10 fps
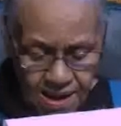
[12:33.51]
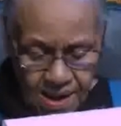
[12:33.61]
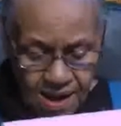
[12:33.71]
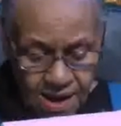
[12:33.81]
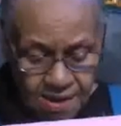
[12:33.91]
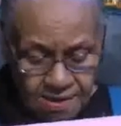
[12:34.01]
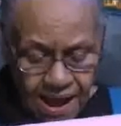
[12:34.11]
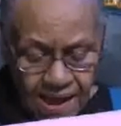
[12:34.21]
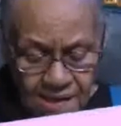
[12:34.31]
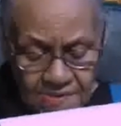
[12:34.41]
Uh,
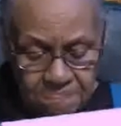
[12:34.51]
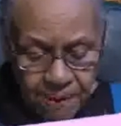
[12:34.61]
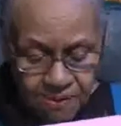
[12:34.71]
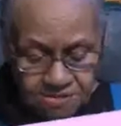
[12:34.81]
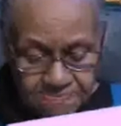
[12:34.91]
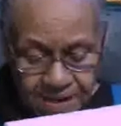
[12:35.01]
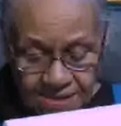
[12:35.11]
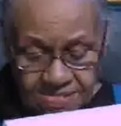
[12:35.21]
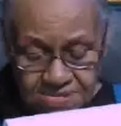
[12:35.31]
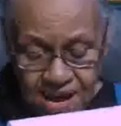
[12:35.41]
I have a post
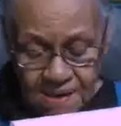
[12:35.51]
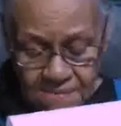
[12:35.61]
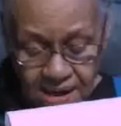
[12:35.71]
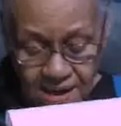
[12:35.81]
box now.